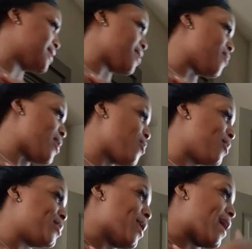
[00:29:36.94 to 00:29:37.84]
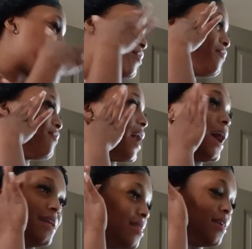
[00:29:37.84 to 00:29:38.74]
damn, where do, where do I have to
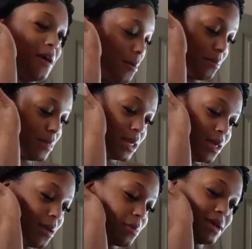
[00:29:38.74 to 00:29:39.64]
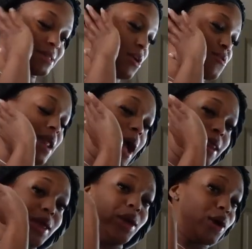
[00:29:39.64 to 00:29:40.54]
find them? Because they're not
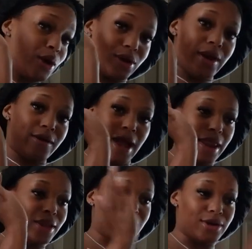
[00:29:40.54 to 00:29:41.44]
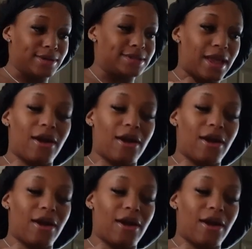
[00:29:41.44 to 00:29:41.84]
here. They're not here. They